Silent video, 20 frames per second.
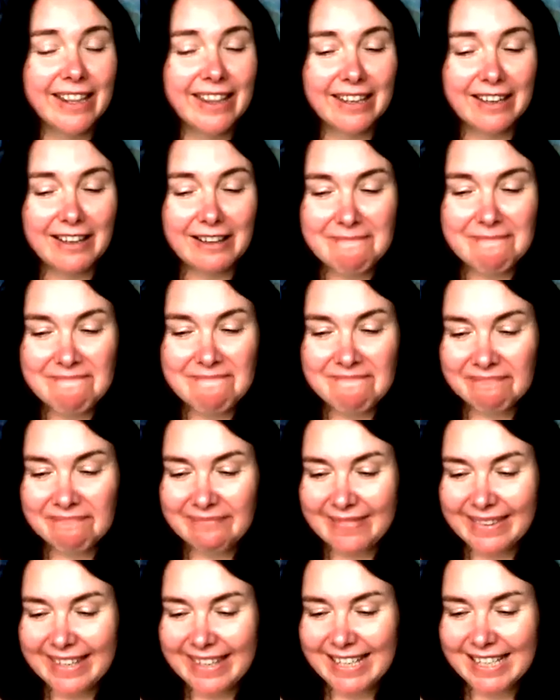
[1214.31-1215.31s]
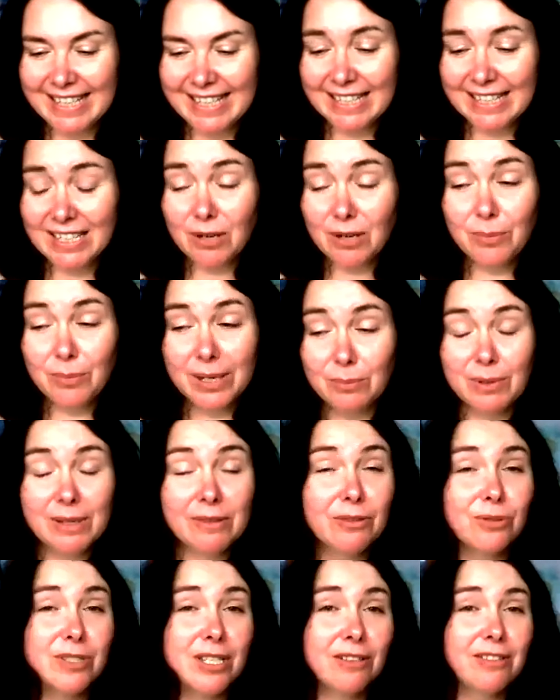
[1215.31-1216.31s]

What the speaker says: that we've also